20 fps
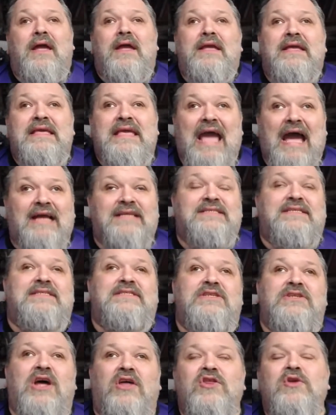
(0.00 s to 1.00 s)
yes,
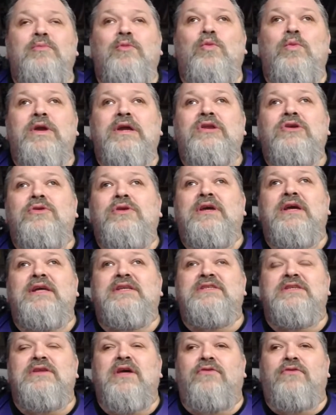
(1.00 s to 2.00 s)
it's another Marine unit.
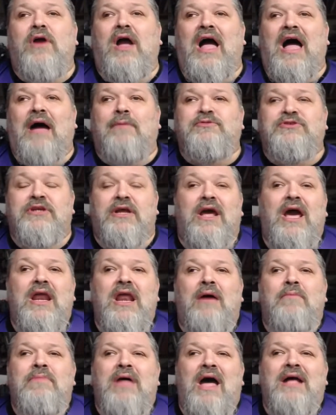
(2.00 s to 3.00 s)
It's another option. And
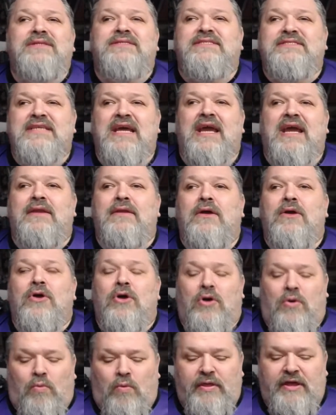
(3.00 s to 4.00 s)
I'm not saying,
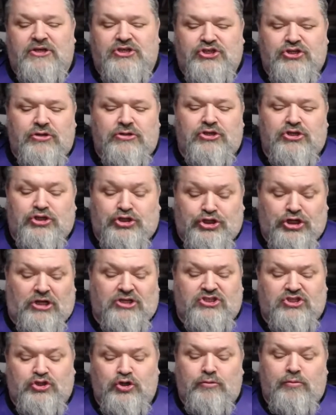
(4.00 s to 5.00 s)
well, they shouldn't
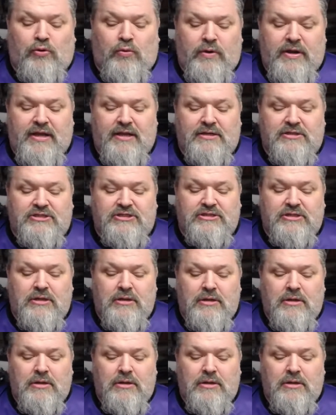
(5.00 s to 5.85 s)
just do Marines.